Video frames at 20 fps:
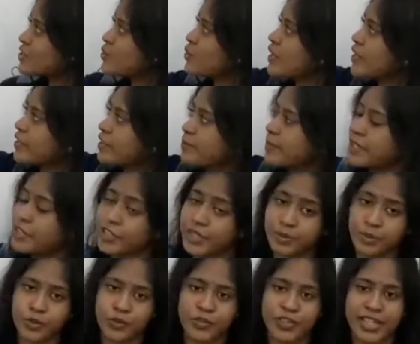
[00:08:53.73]
so it will be
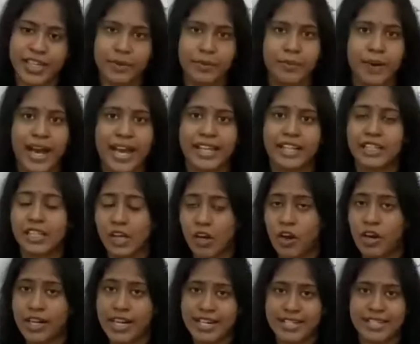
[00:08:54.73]
removed by the
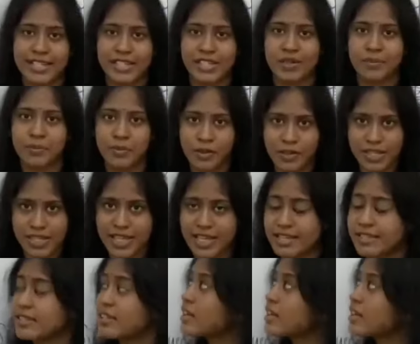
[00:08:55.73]
condensation process.